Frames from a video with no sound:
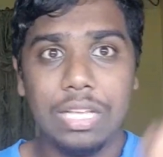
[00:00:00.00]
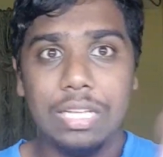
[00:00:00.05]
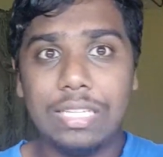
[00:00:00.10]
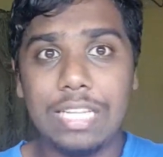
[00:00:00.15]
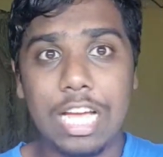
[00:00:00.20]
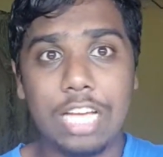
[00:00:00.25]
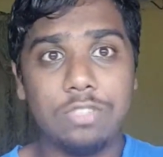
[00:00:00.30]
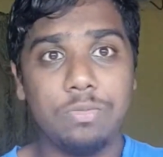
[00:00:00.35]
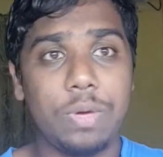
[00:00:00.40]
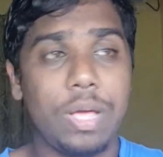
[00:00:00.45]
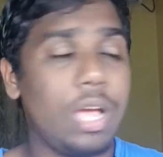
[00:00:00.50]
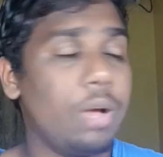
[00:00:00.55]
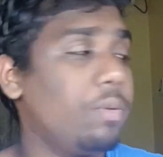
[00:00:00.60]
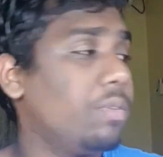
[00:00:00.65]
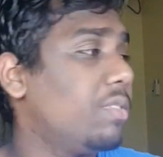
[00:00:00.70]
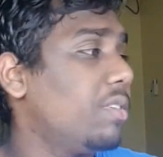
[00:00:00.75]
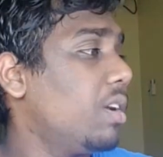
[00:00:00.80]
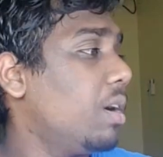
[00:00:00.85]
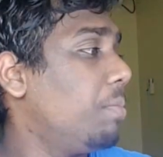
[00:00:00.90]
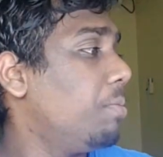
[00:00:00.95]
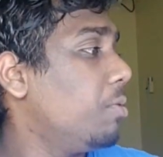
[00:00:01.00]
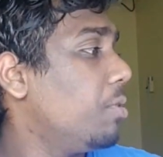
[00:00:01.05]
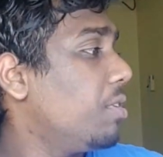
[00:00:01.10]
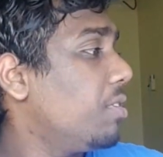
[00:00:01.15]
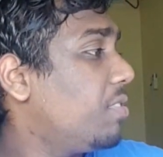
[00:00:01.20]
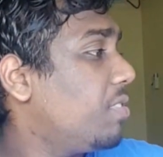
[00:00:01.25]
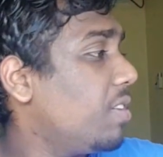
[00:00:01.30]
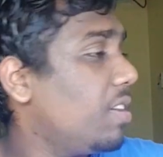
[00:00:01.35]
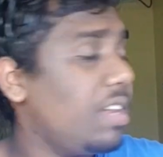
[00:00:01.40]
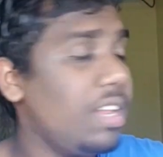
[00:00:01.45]
that's why i wanted to upload
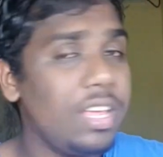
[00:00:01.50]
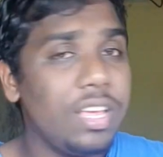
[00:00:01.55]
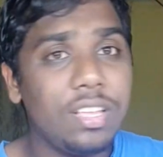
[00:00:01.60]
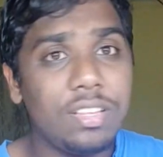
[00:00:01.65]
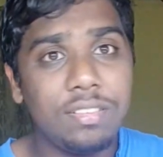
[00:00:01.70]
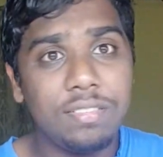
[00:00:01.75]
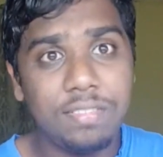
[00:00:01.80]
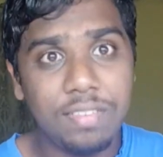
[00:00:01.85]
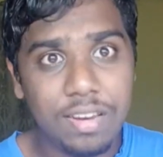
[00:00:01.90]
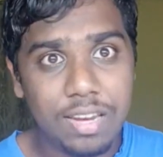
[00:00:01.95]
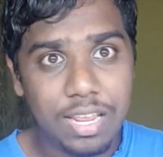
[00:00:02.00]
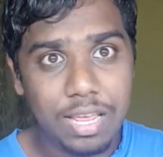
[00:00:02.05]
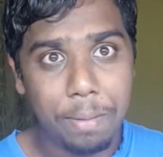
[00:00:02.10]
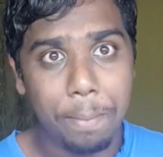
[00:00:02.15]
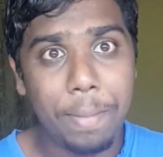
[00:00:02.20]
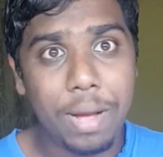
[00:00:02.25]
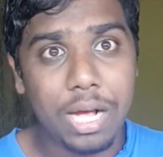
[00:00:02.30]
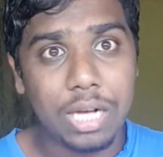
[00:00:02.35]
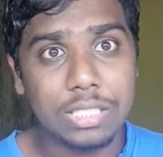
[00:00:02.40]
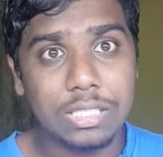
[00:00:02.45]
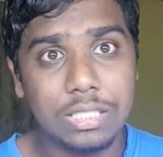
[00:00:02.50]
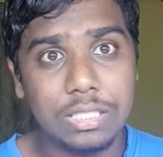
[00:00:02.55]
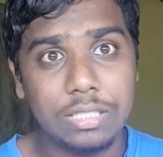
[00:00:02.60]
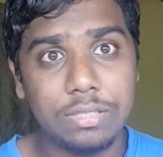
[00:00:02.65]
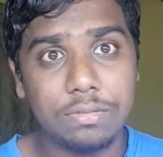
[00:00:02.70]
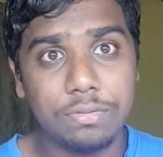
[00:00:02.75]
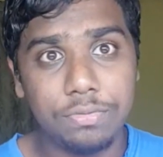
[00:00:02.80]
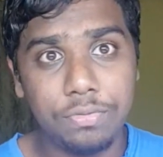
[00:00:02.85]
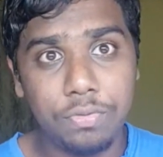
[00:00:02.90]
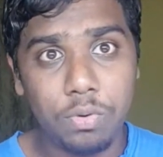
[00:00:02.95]
it today today
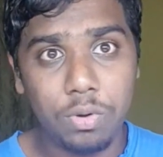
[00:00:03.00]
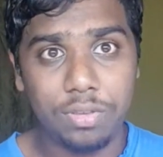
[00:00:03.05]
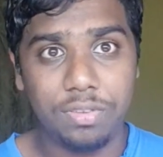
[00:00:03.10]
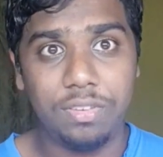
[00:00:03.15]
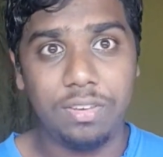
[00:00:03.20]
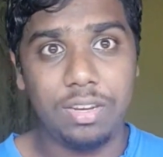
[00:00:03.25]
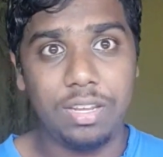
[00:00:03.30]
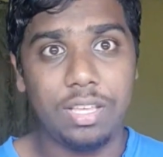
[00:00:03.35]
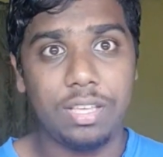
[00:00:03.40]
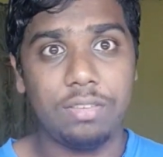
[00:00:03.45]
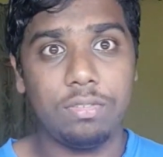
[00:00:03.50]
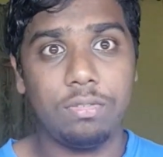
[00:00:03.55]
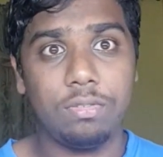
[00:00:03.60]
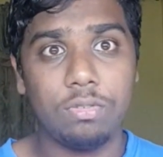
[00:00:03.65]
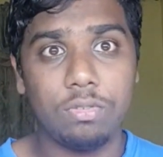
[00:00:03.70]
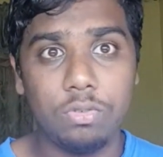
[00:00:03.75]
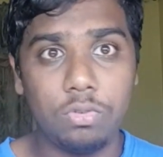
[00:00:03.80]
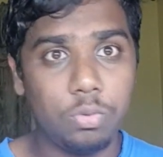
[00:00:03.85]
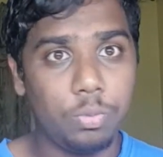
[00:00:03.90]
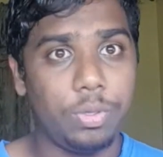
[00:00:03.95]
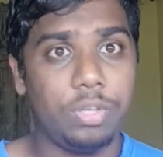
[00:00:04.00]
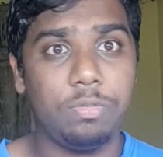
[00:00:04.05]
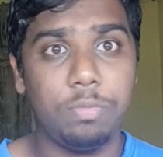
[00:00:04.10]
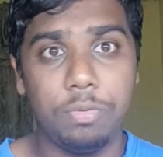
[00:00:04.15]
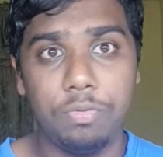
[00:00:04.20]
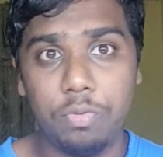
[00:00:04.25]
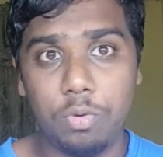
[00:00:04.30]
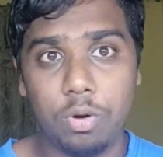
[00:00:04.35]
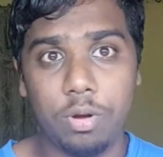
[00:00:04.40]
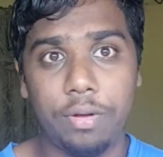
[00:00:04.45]
marks 14 days two weeks
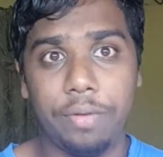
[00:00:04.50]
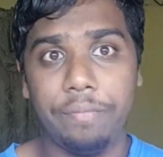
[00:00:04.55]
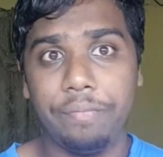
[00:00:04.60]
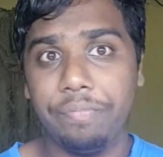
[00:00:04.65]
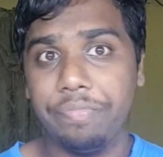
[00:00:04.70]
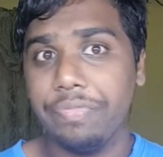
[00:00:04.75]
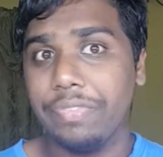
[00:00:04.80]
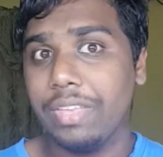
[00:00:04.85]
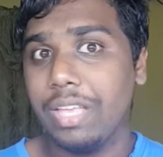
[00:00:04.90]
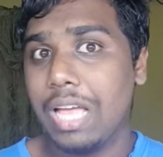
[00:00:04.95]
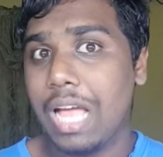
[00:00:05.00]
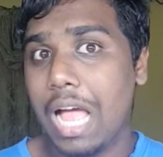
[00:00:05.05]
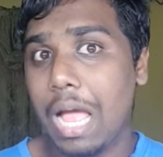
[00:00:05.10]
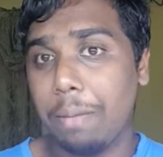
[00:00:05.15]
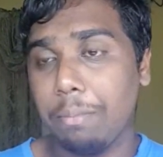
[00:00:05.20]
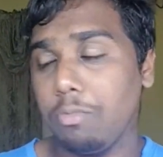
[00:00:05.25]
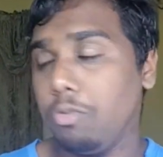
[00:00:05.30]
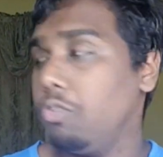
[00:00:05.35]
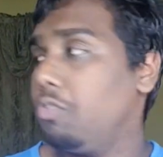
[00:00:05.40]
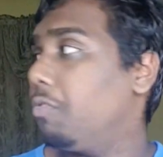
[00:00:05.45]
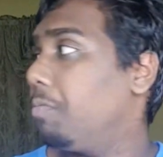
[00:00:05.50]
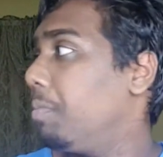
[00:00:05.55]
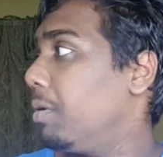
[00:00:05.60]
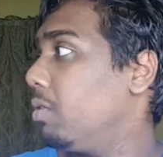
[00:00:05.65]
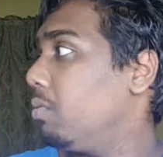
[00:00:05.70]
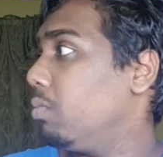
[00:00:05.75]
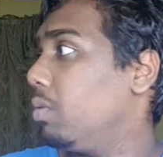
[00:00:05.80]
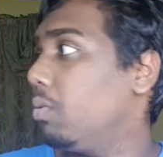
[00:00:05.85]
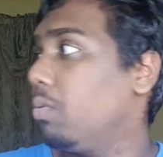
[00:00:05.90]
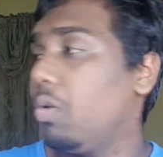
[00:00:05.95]
before i move.
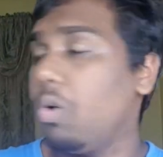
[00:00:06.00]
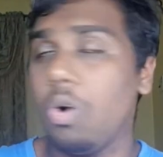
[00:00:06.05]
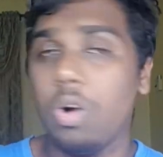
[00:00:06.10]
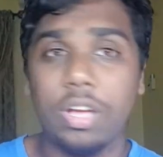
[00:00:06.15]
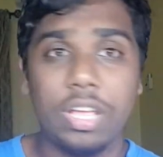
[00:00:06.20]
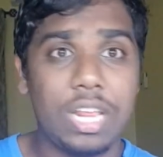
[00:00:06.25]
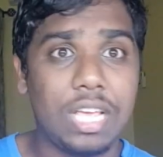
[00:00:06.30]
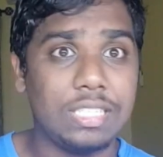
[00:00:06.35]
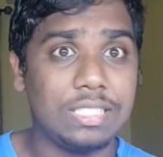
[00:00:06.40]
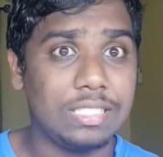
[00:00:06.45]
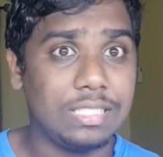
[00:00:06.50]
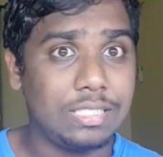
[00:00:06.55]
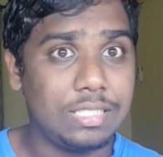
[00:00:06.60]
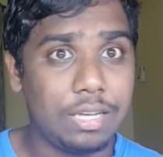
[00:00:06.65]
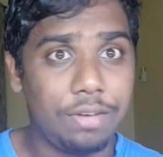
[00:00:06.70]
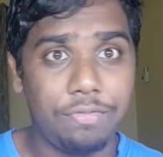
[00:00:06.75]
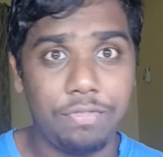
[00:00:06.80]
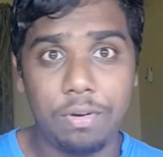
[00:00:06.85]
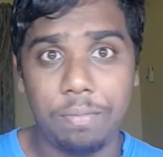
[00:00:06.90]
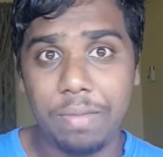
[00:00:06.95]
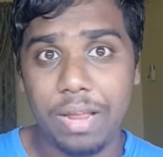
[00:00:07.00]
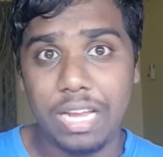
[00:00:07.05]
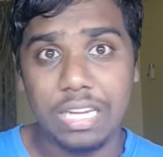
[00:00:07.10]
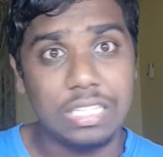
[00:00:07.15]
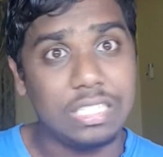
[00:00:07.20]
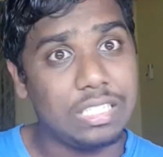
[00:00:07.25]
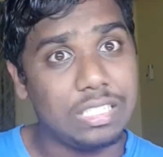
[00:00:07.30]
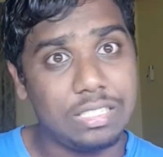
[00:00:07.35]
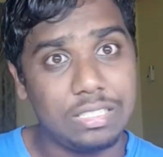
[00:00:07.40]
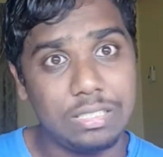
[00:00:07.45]
but we were organizing stuff from like
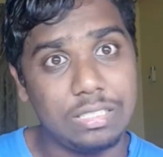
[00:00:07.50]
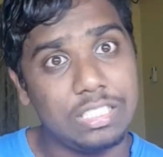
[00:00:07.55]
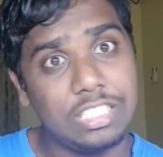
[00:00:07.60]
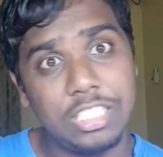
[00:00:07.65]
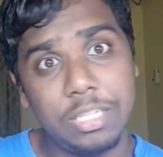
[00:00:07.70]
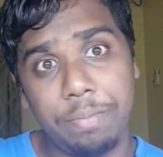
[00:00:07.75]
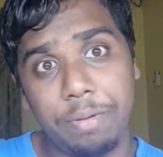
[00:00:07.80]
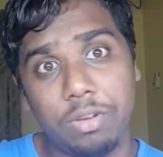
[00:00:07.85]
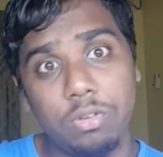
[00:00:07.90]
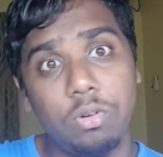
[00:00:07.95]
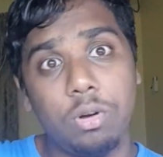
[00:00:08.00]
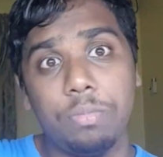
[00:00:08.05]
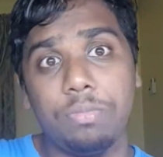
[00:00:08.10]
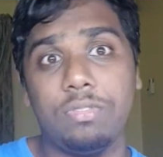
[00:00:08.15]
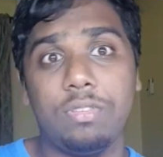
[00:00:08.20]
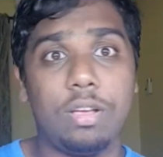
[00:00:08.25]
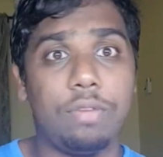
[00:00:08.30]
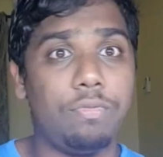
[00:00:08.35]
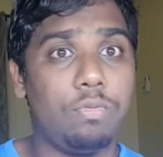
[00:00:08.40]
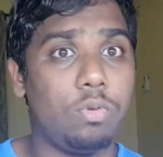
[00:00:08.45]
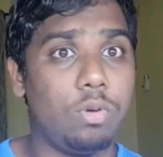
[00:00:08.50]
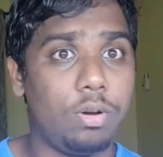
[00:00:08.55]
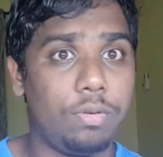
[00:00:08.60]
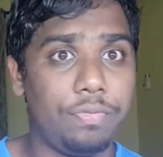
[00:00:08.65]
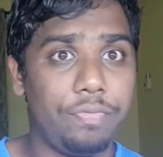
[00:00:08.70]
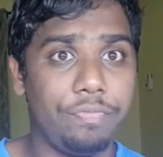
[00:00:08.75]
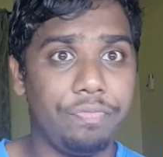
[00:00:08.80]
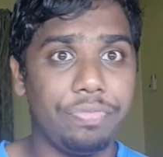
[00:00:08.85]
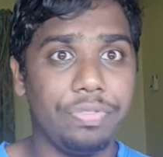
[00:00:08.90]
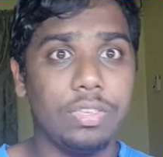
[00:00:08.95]
shipping dorm stuff
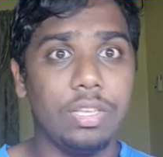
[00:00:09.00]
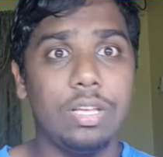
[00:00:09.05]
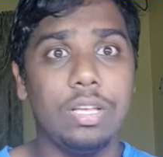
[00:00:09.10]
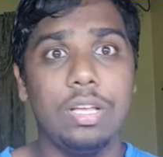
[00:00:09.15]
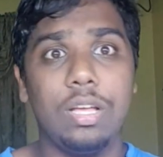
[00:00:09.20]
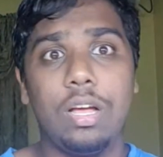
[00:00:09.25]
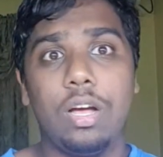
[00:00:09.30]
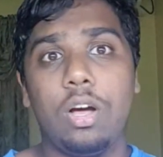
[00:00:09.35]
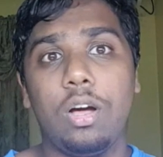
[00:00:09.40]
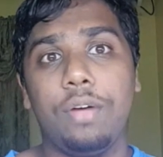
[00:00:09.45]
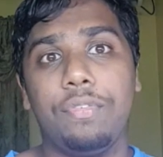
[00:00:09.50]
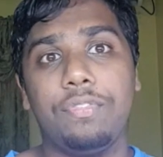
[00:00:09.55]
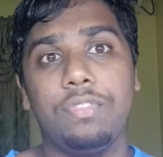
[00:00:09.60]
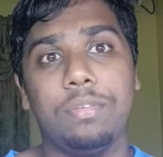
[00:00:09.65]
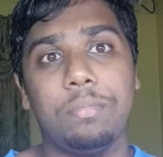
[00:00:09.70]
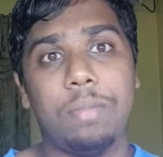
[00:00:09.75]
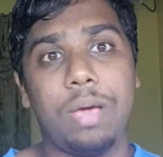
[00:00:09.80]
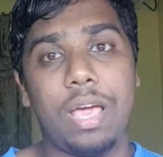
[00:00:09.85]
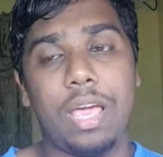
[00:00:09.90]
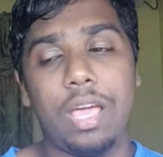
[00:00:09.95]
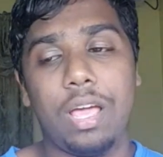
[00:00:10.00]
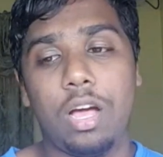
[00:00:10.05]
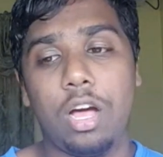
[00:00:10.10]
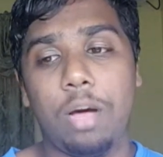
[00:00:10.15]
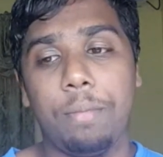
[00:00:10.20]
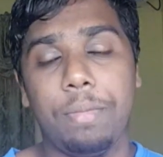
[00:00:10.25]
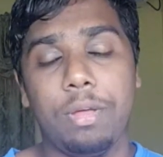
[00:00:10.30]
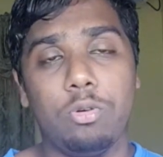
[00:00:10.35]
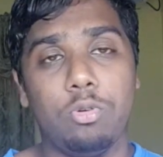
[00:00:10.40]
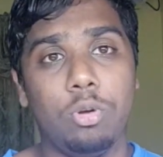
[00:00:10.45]
off after my
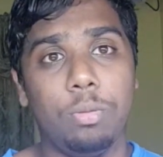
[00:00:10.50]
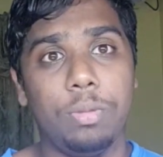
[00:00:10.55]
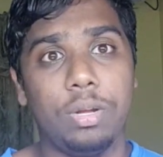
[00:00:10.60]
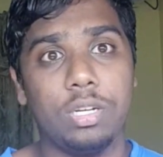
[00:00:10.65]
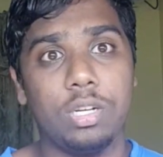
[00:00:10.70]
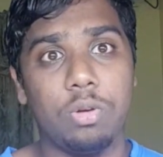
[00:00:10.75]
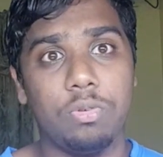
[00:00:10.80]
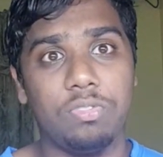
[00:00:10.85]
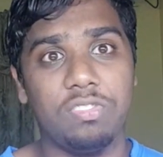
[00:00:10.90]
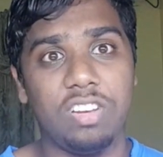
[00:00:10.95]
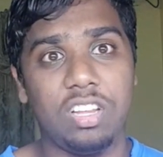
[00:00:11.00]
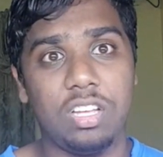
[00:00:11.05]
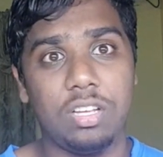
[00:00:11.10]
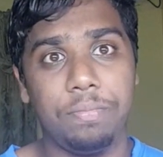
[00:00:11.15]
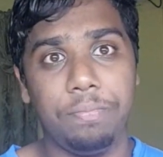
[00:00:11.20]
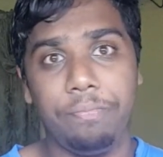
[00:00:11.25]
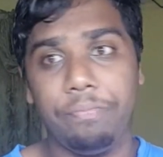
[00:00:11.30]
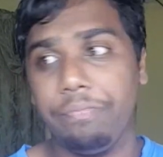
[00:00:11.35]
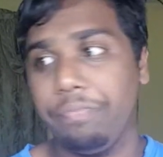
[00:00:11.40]
um, enrollment counselor.